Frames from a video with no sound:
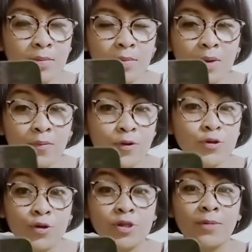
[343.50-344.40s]
For sure,
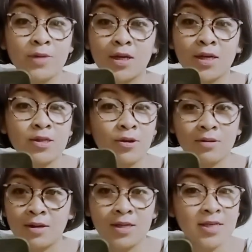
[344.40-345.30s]
something is
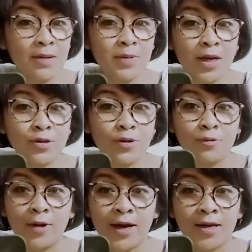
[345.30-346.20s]
coming in your
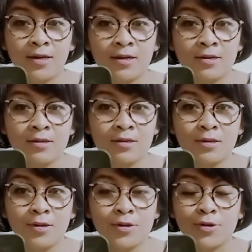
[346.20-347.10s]
way.
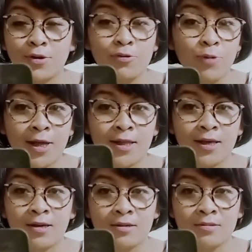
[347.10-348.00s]
So you're waiting.
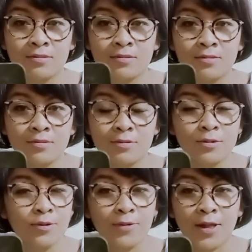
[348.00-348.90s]
You're
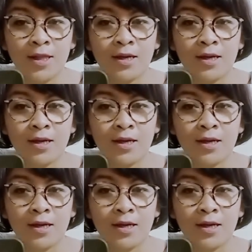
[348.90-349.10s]
waiting.